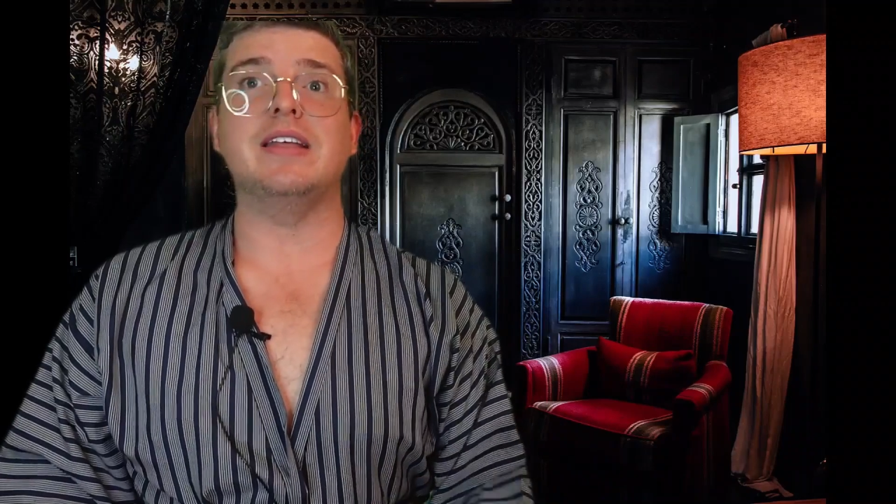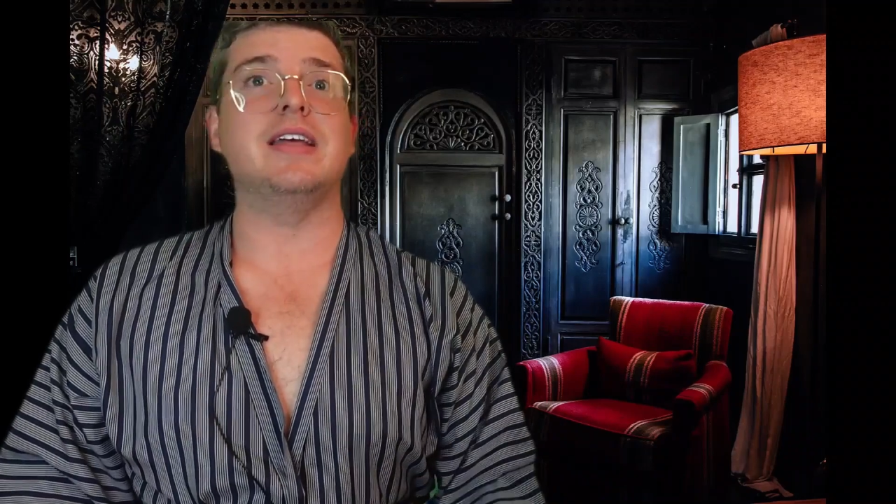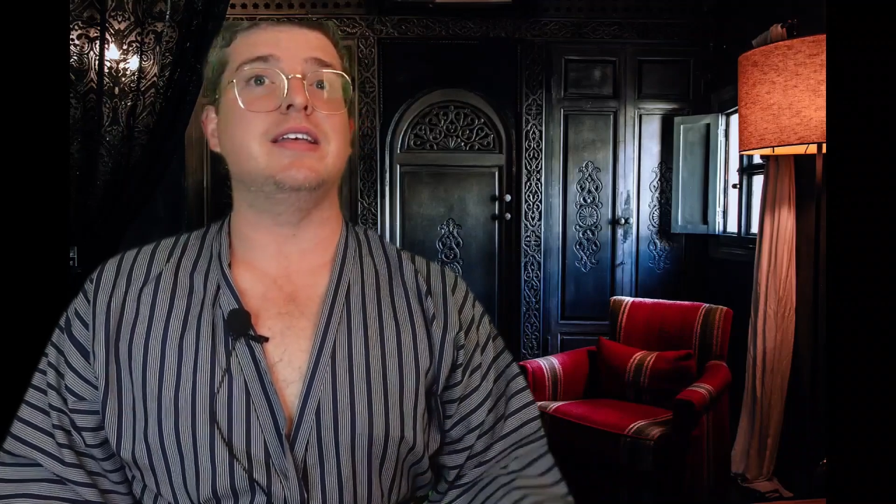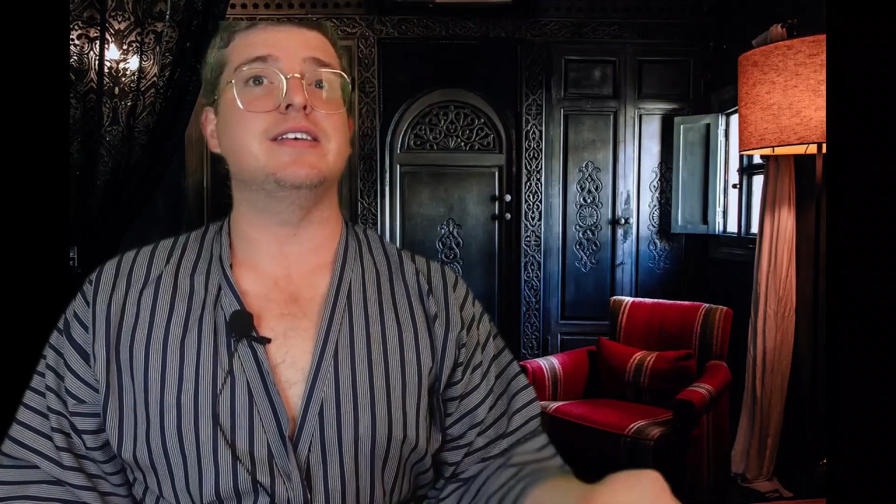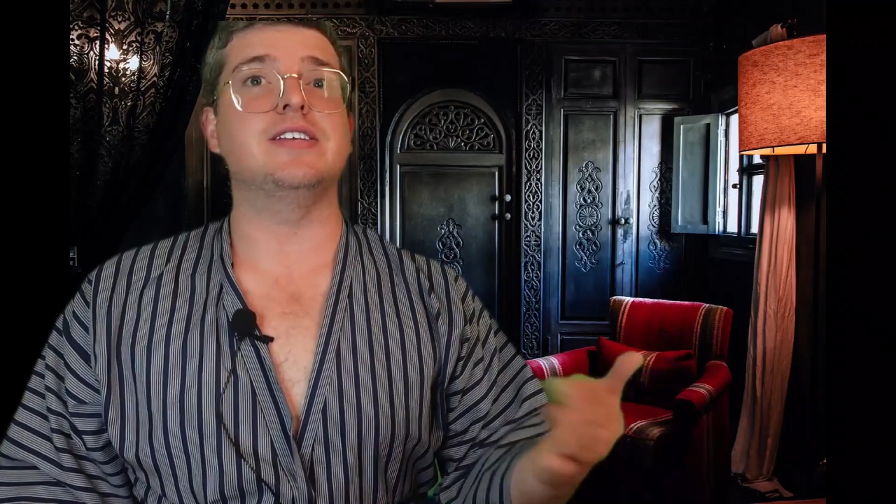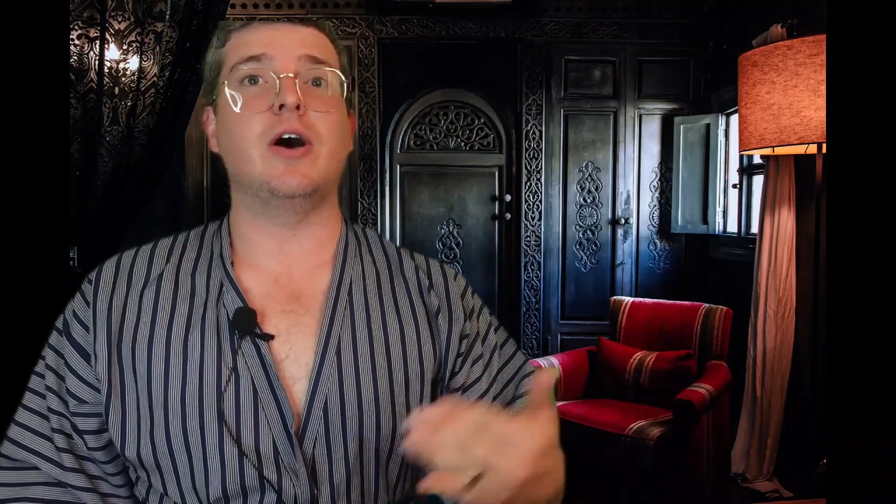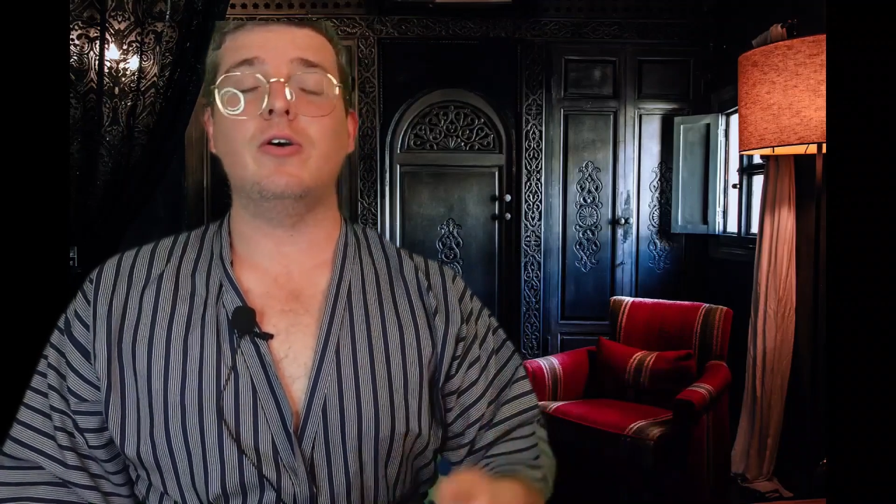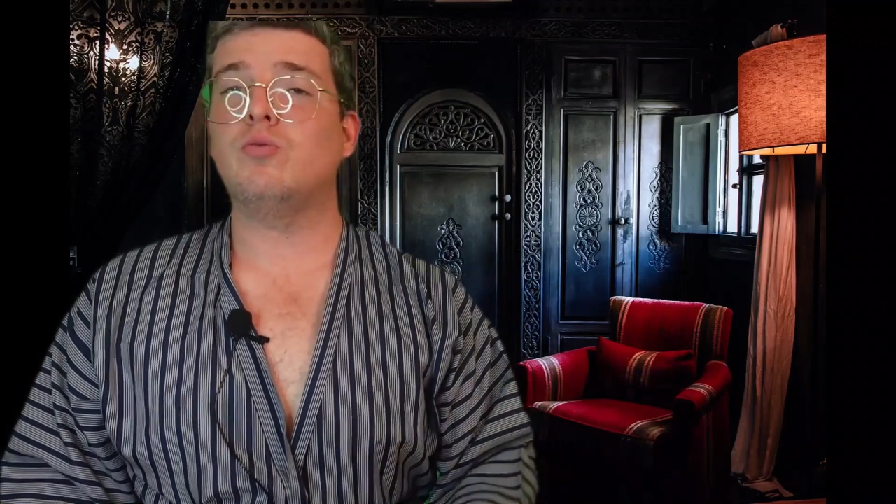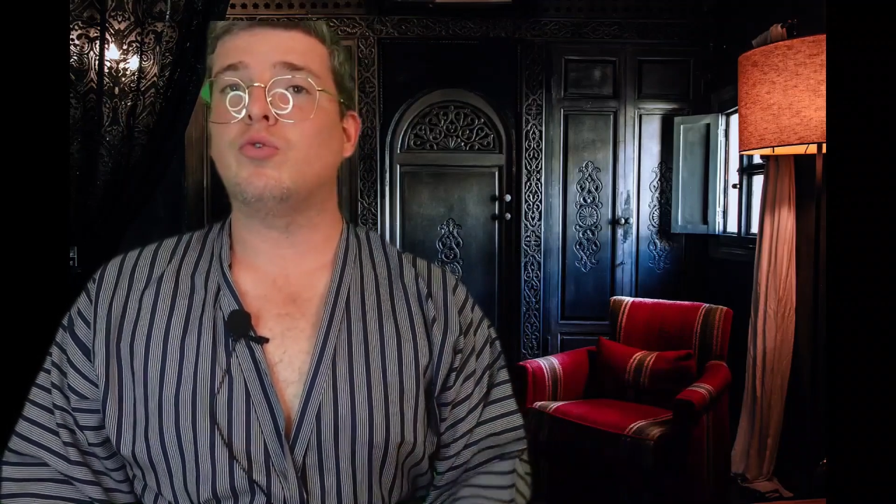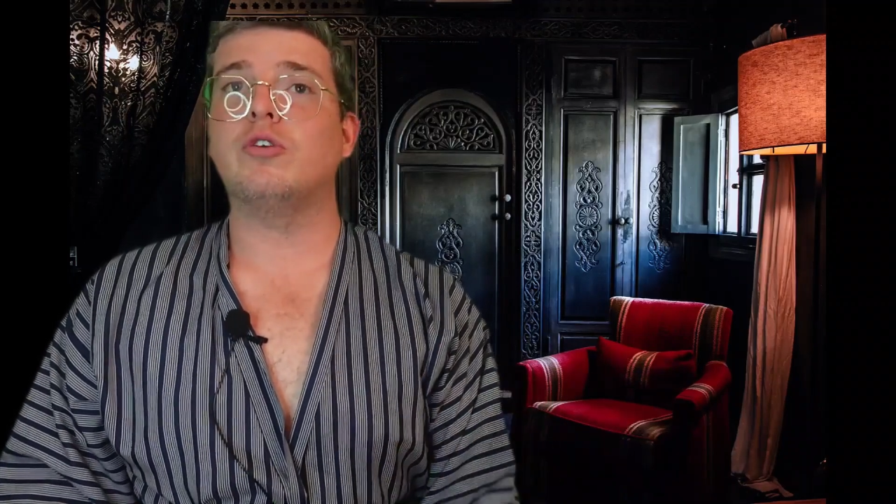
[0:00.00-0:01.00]
in his
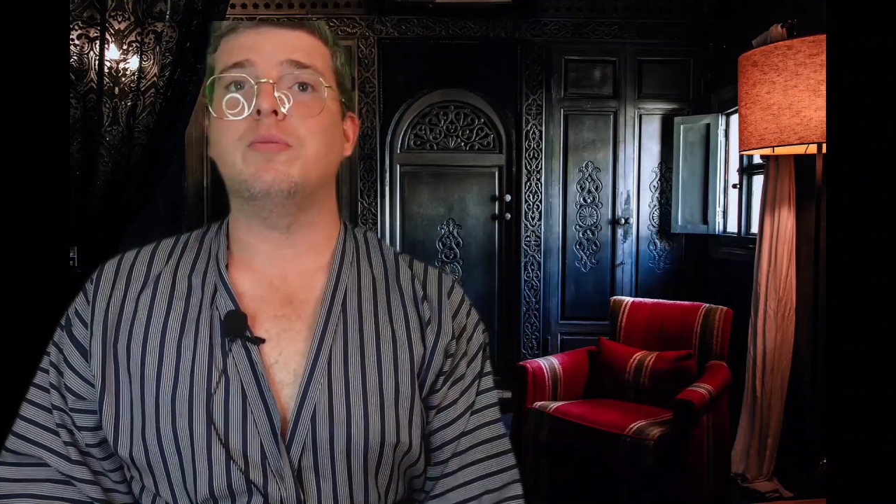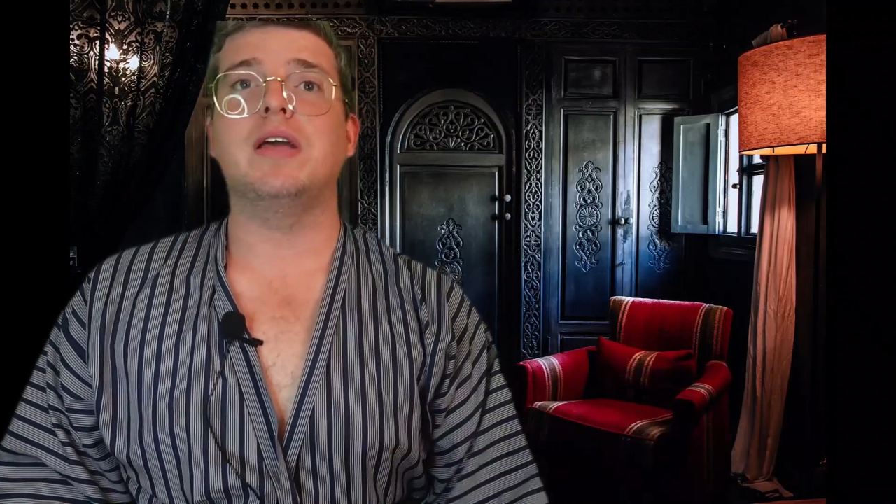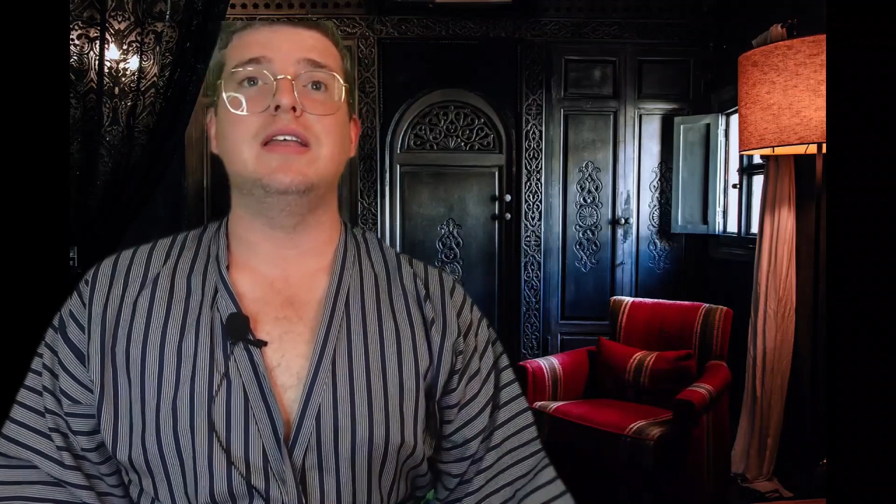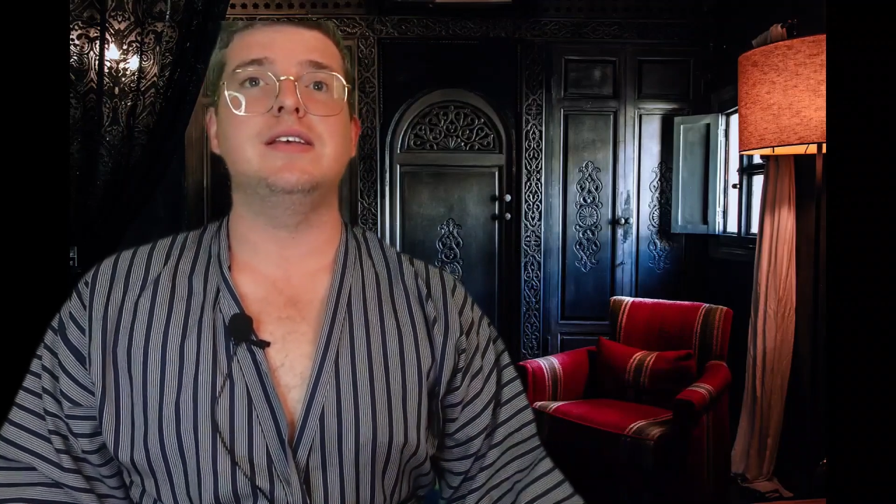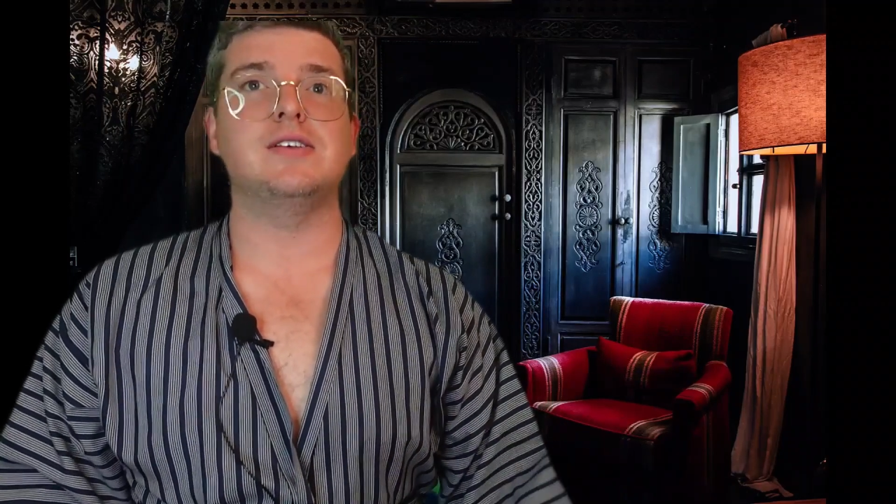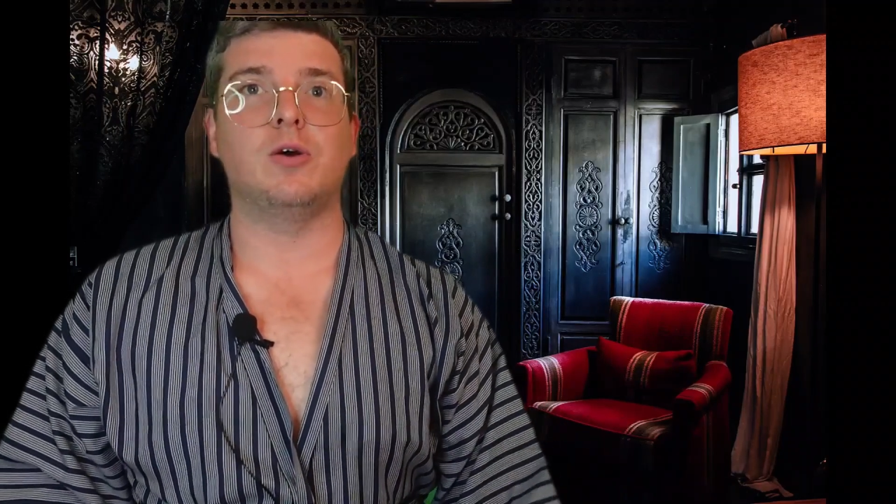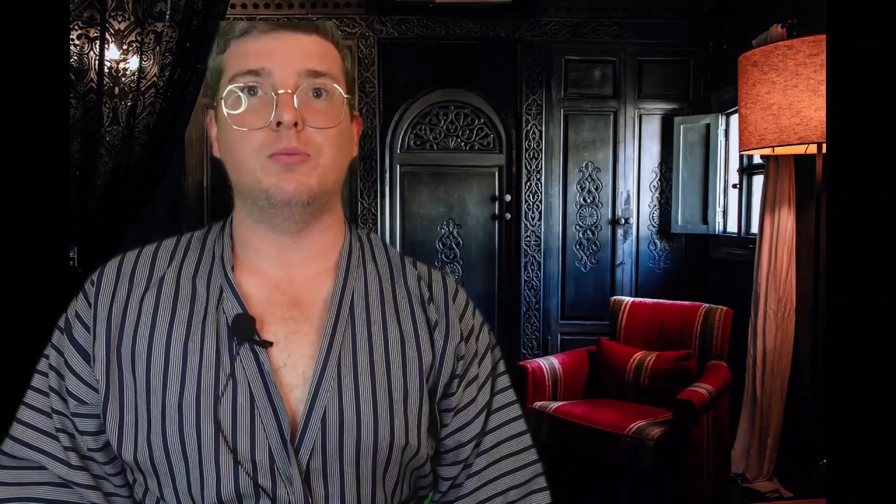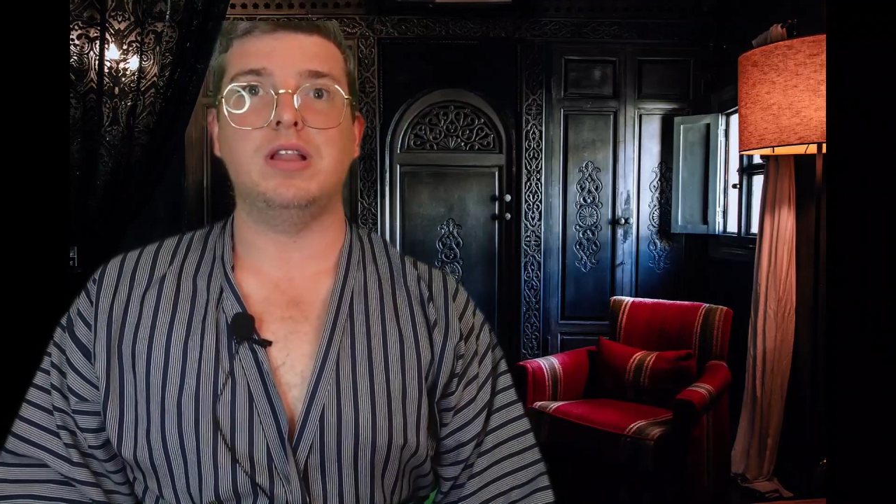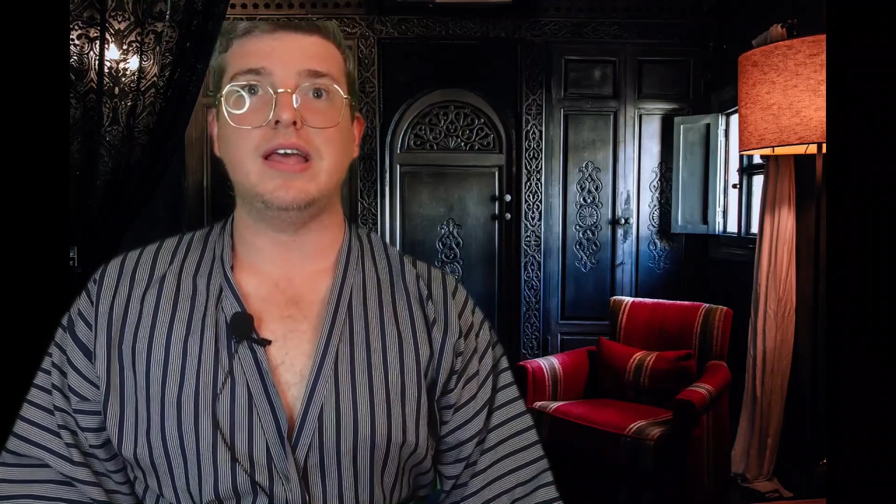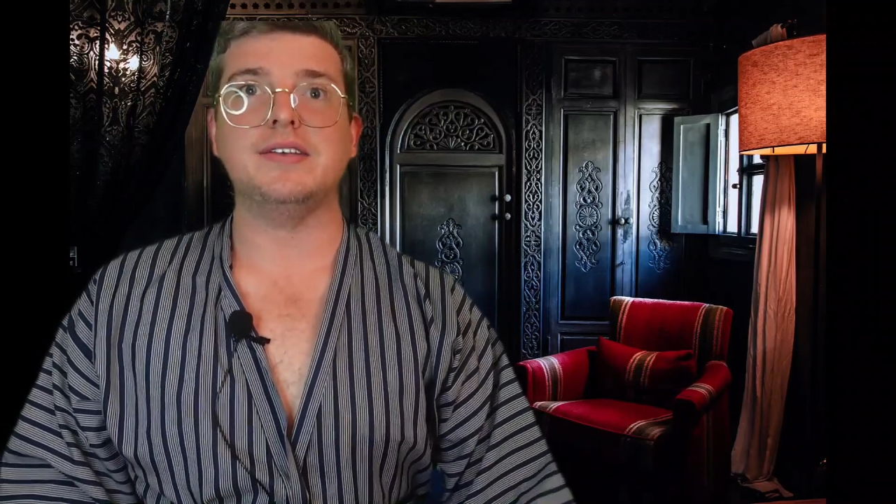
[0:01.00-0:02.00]
own room, in his own
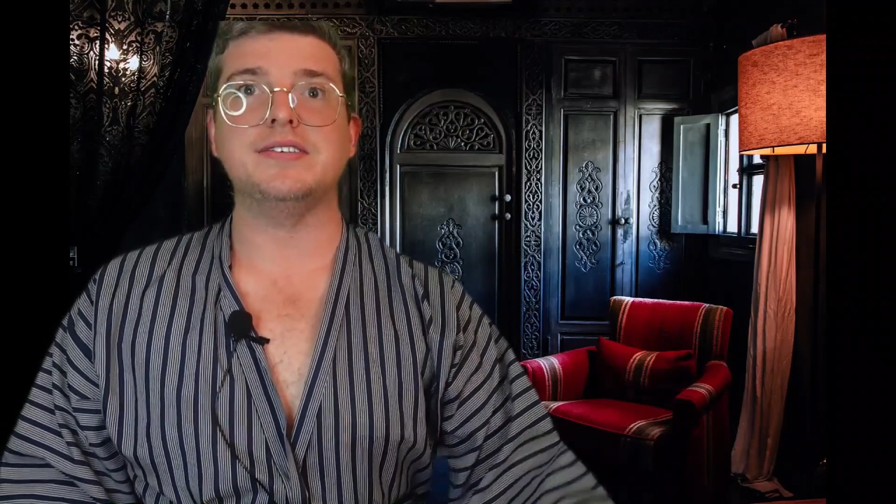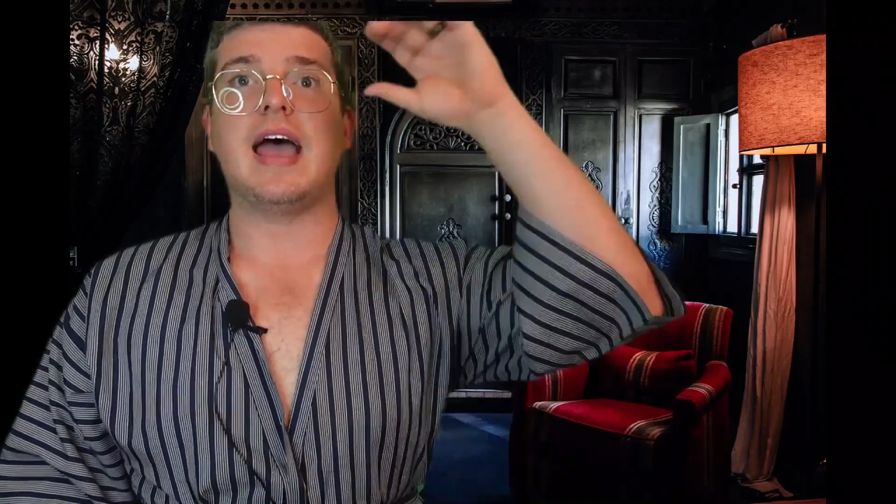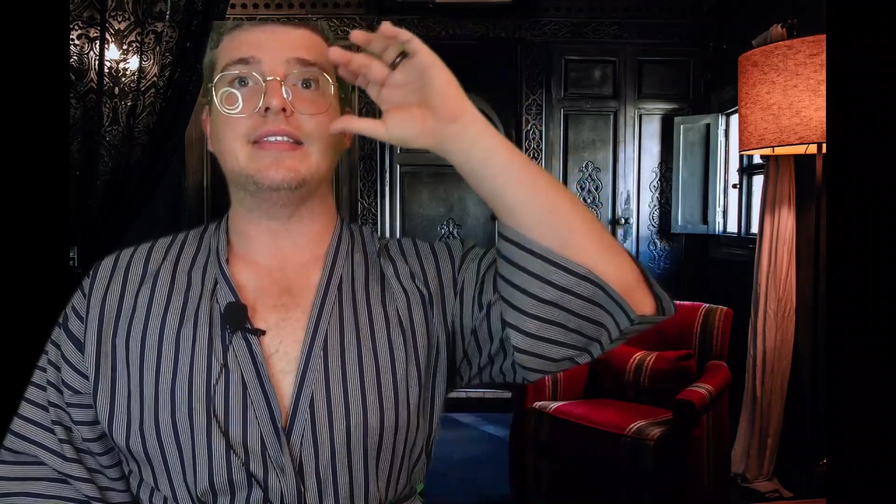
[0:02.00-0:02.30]
place.